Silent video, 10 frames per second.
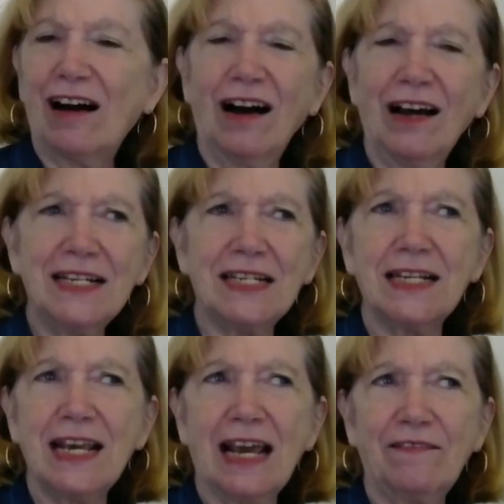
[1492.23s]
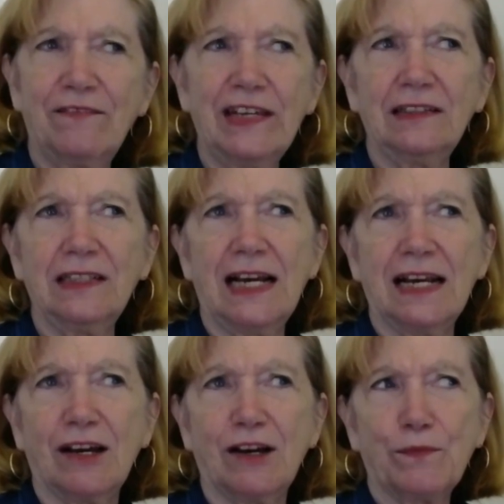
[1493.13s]
honestly, I feel
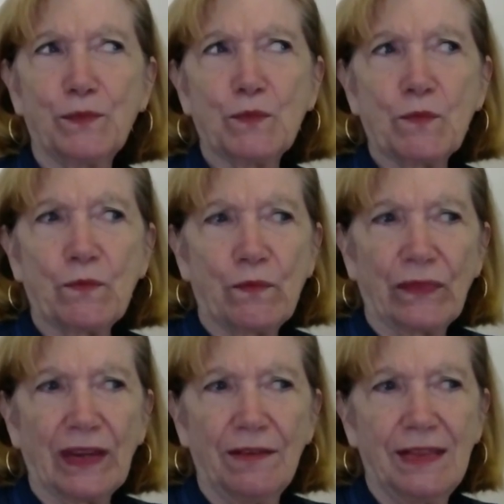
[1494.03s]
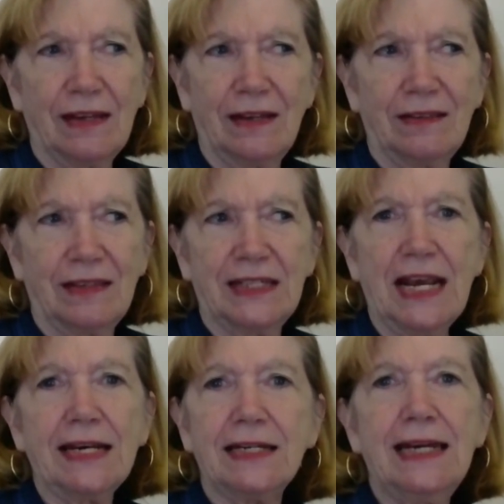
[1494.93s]
like the
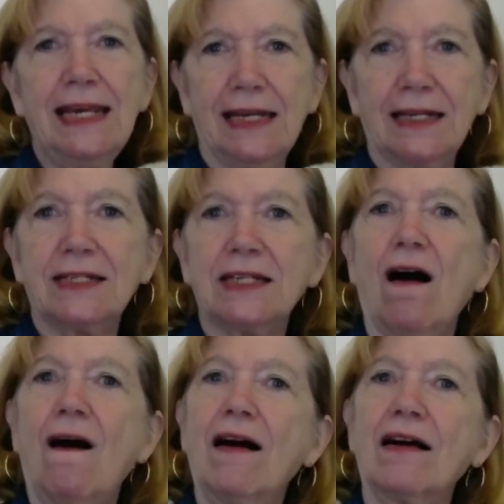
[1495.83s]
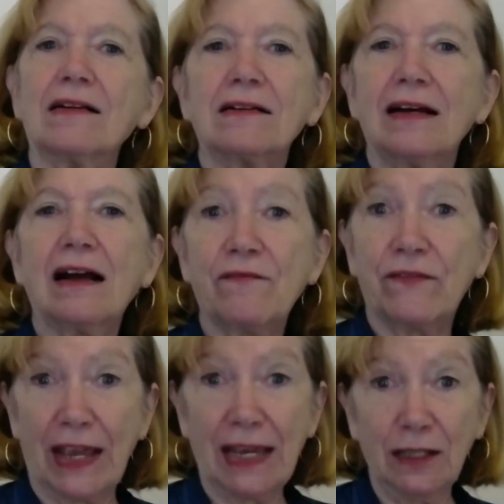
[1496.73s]
techniques are
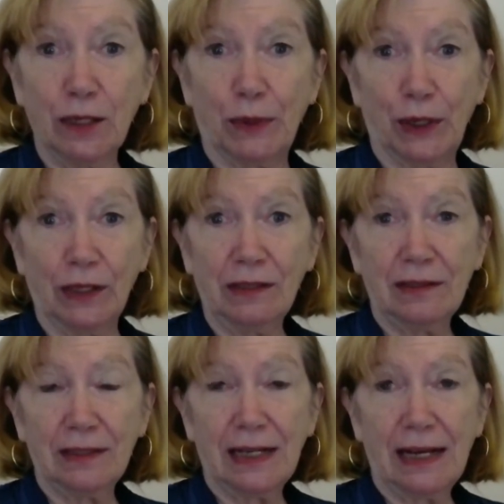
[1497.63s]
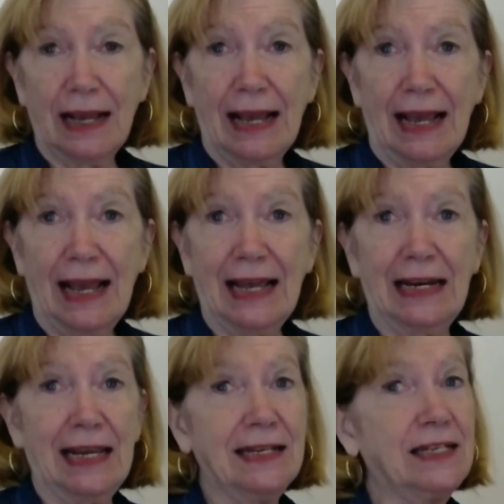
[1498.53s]
available, and
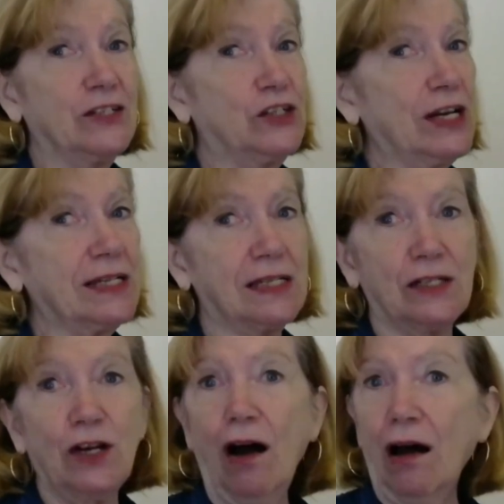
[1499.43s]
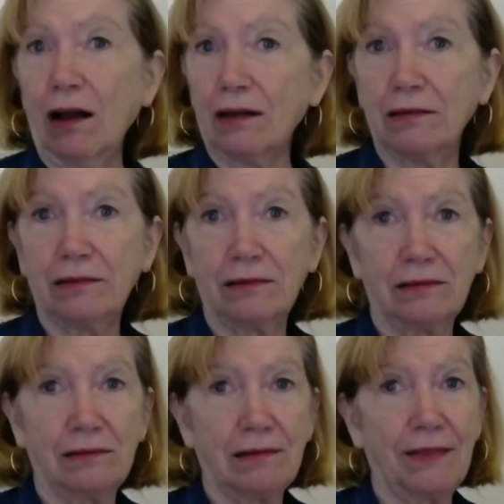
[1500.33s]
it isn't just talk
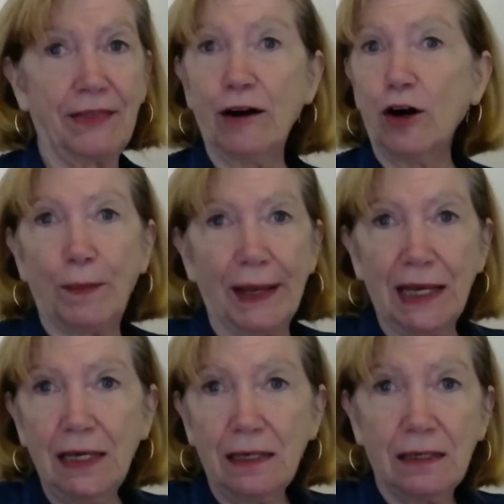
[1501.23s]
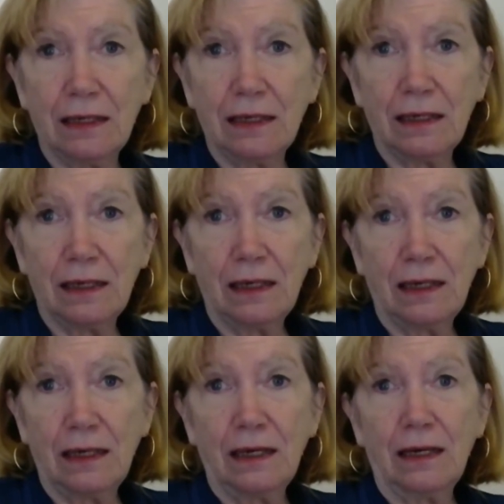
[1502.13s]
therapy.
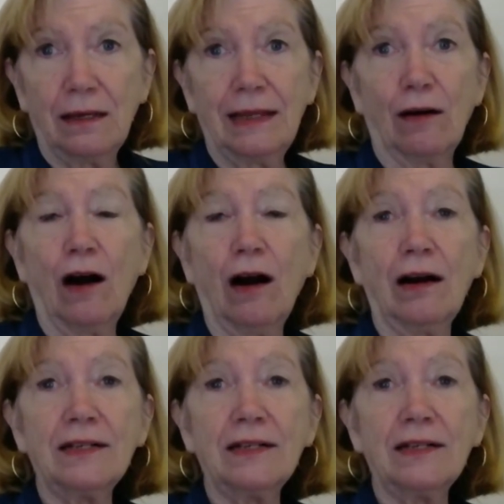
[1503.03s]
There are